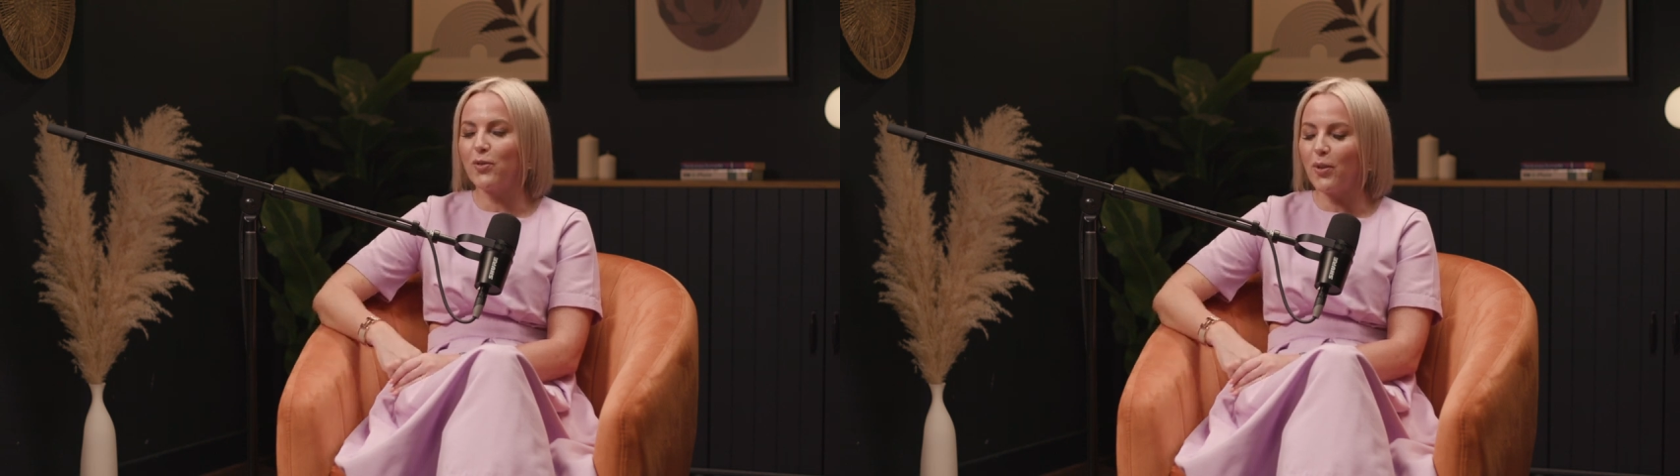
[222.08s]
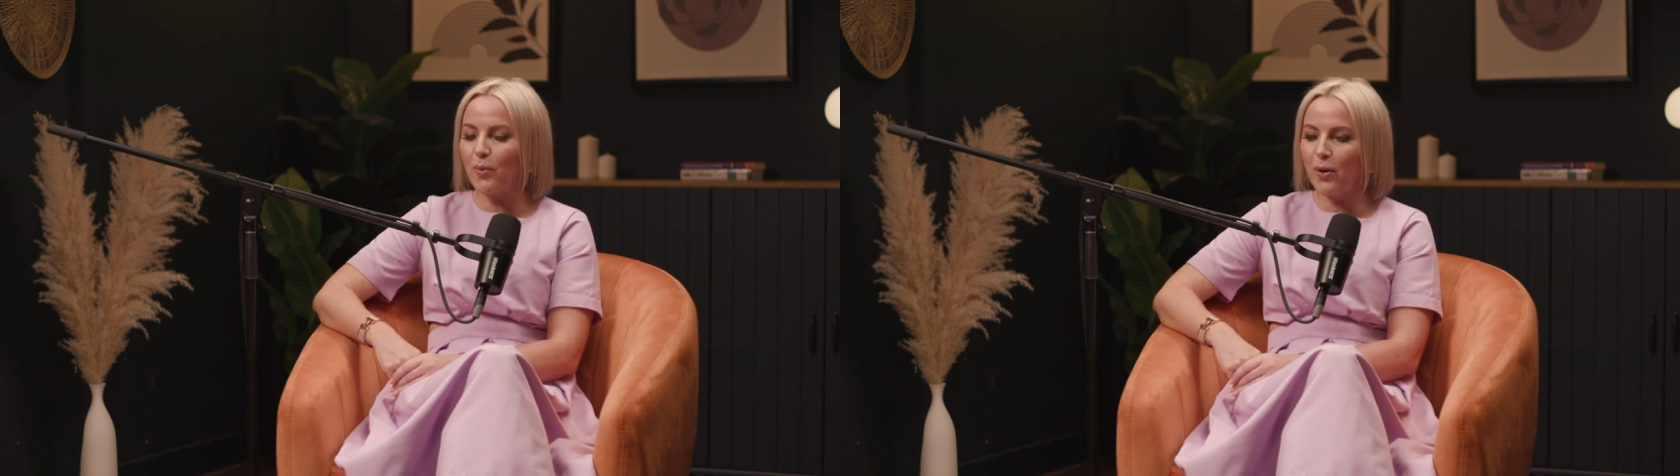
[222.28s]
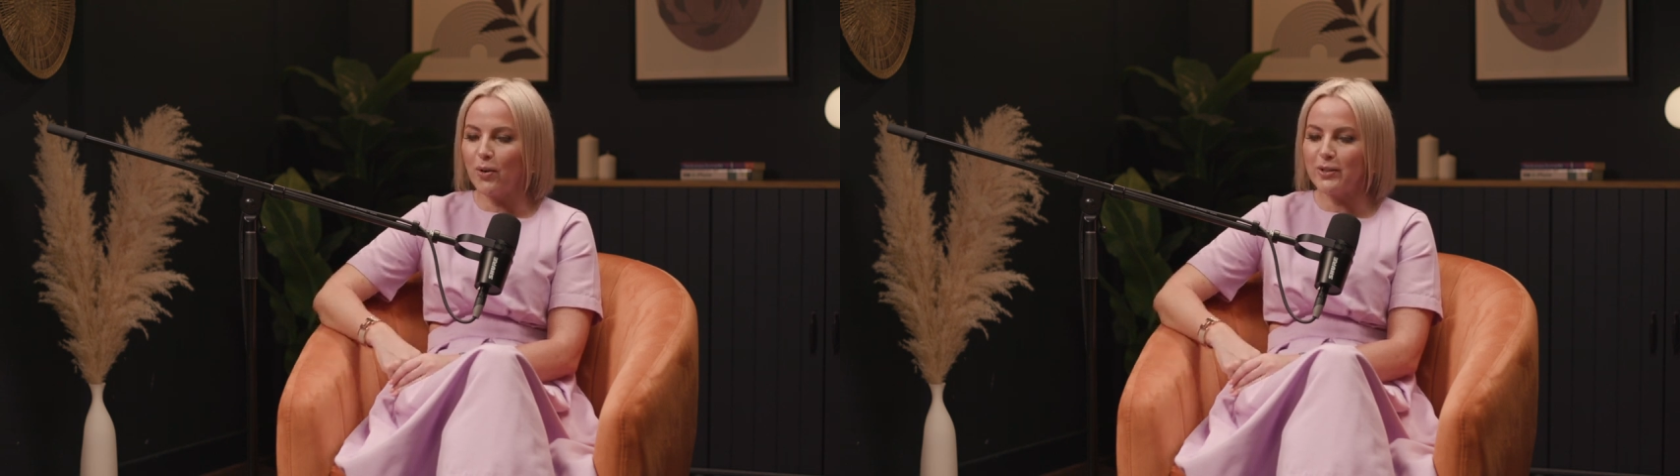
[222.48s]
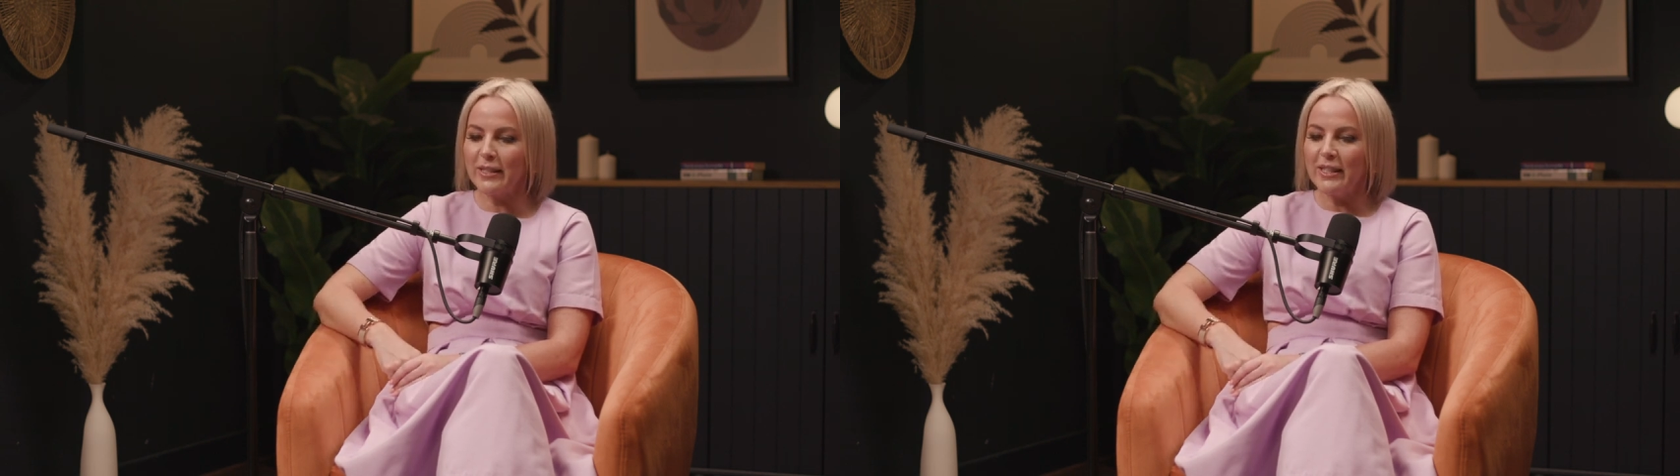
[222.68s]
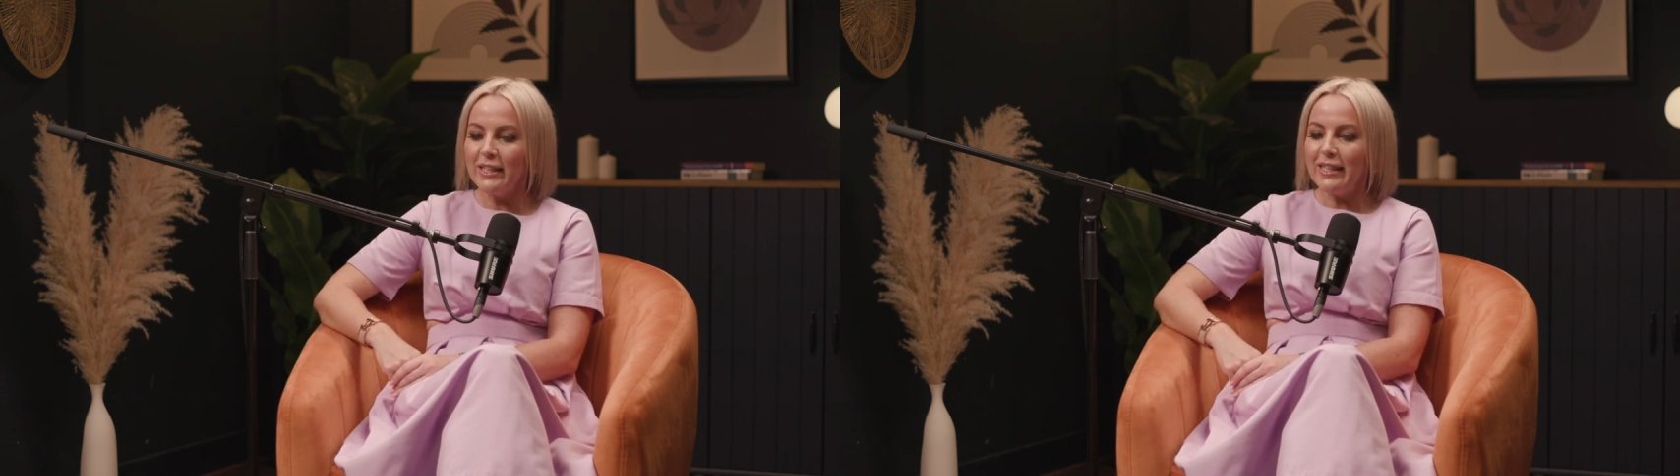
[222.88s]
all over the world.
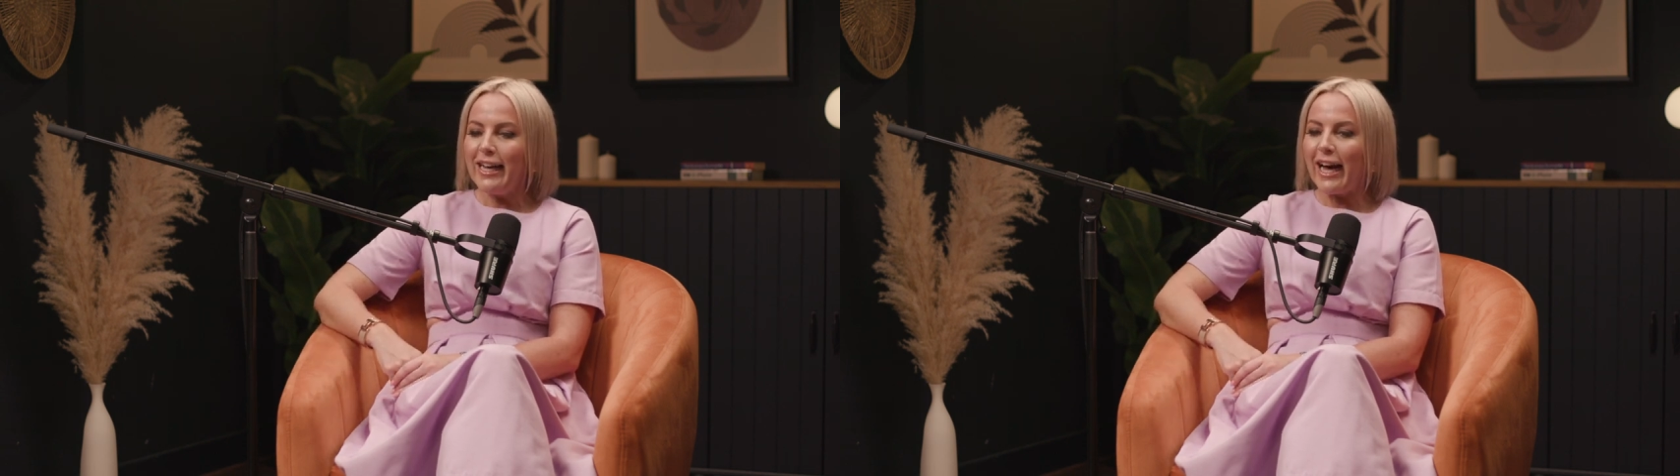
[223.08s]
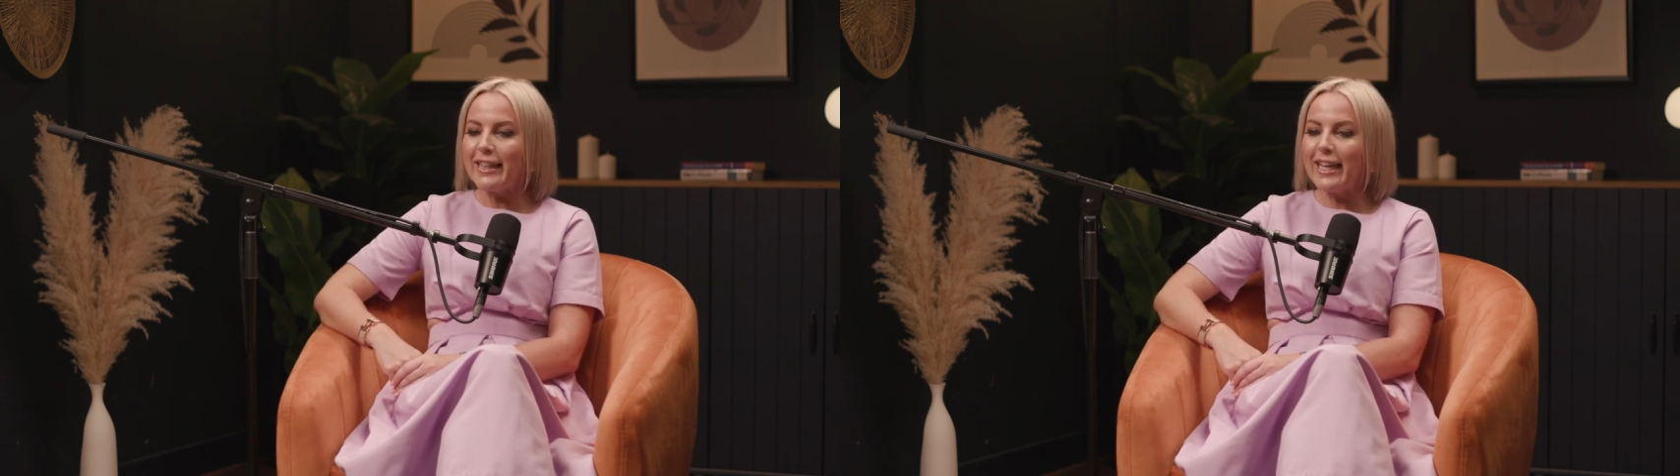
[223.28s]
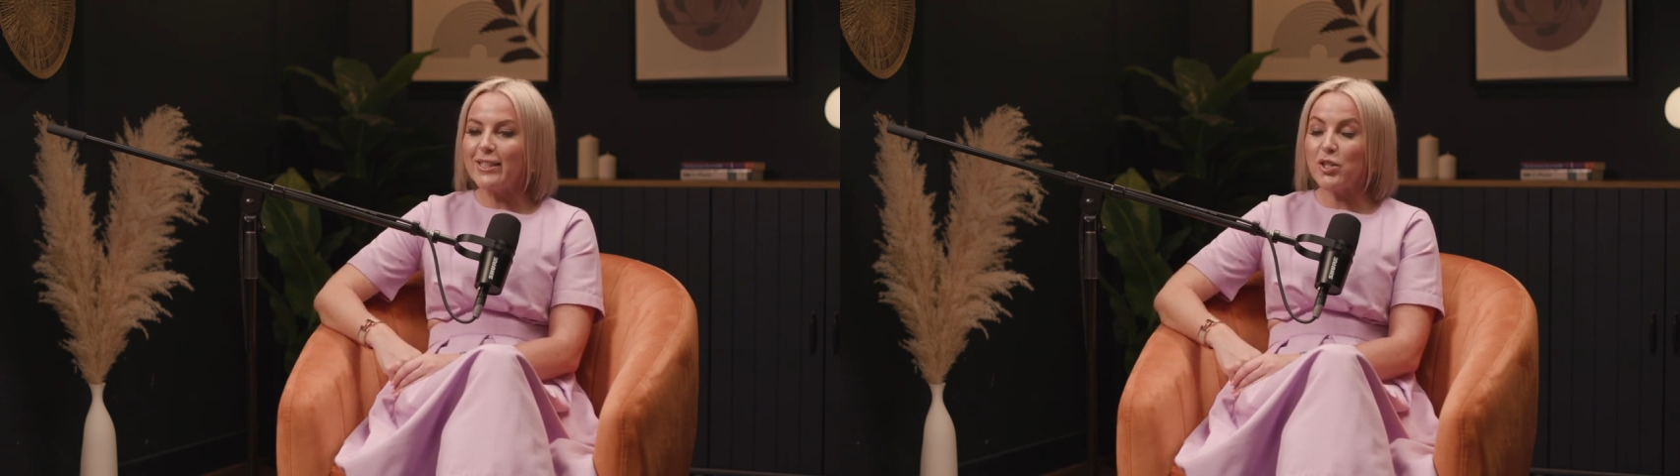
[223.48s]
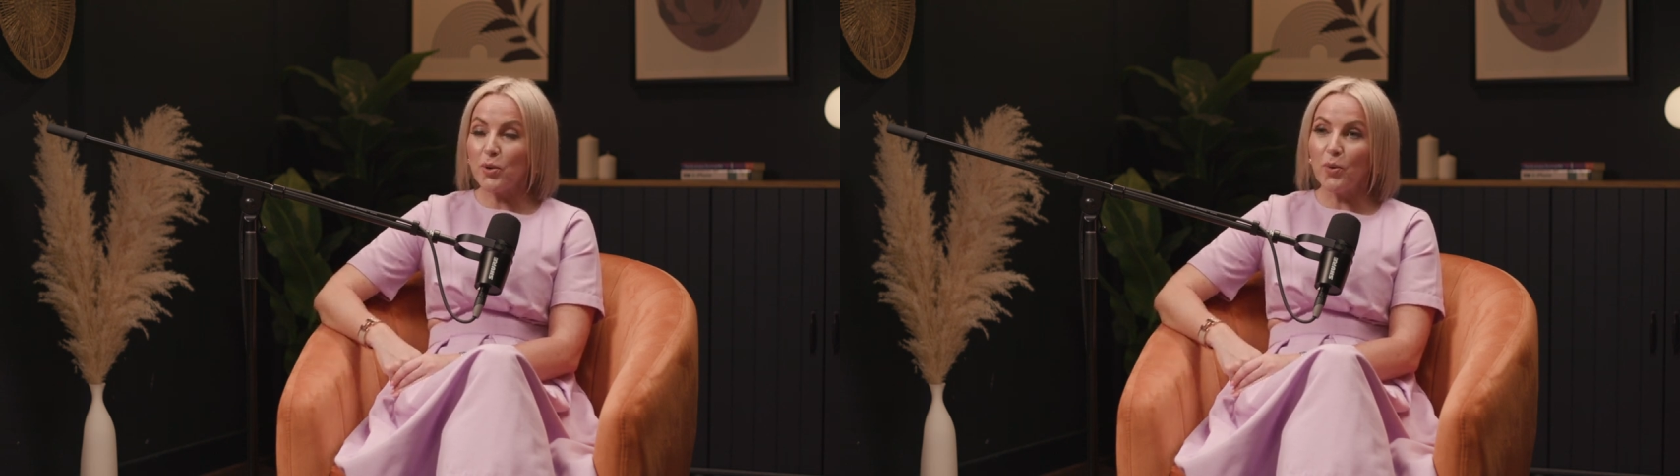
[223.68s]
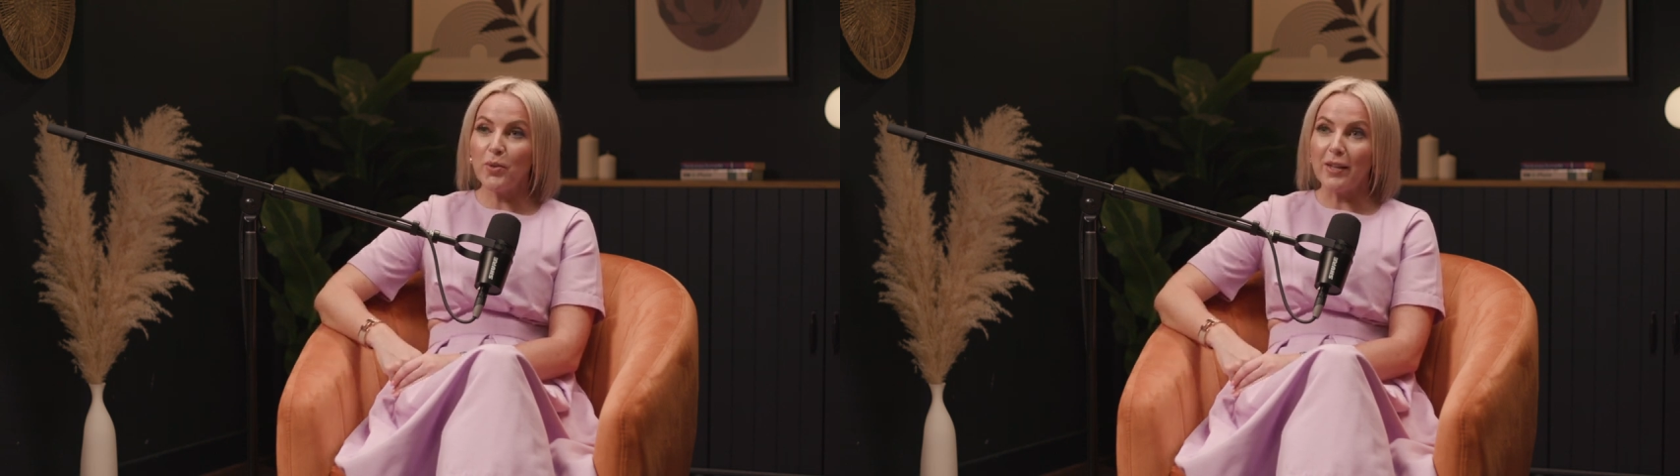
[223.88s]
And then
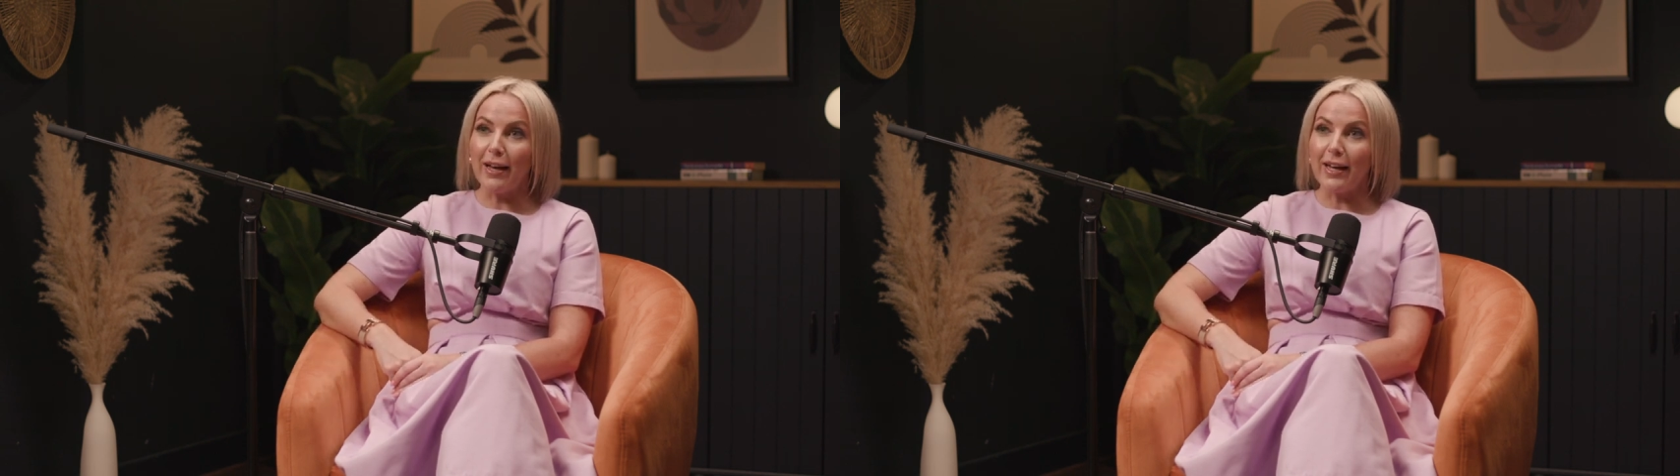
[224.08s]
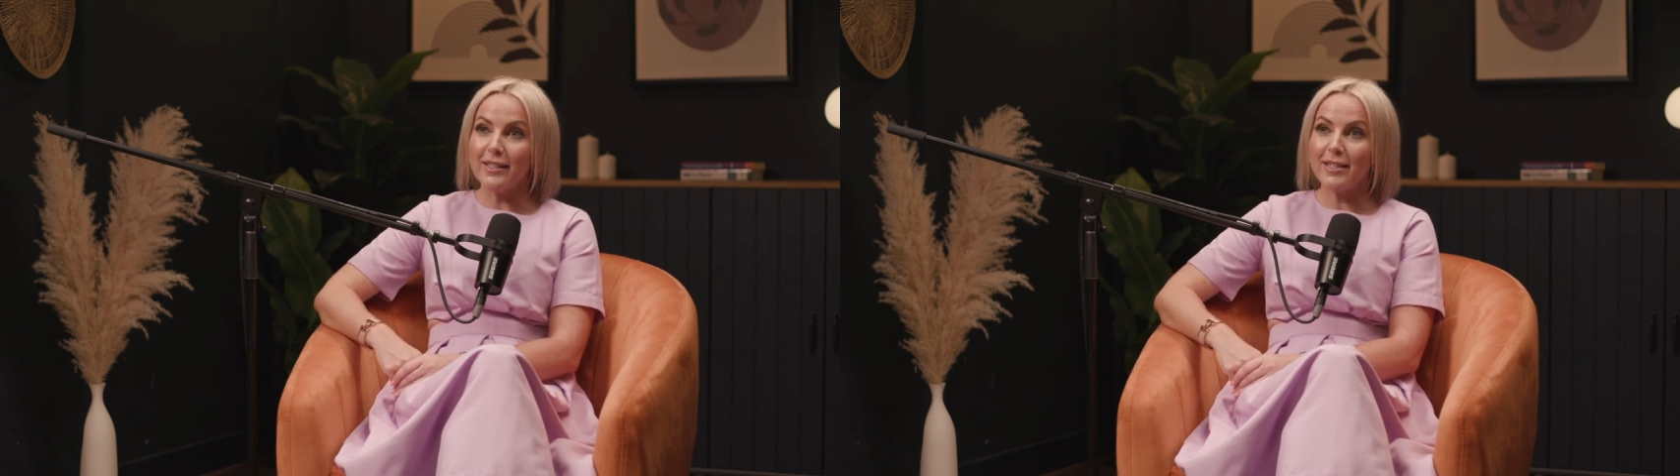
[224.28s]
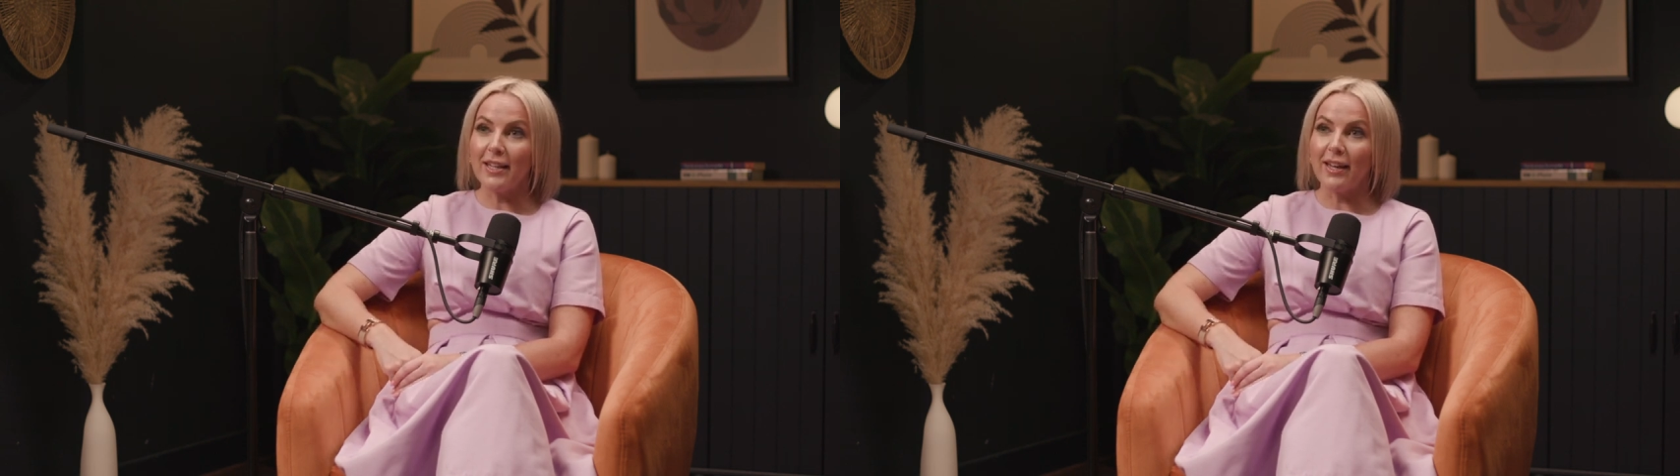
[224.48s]
sold that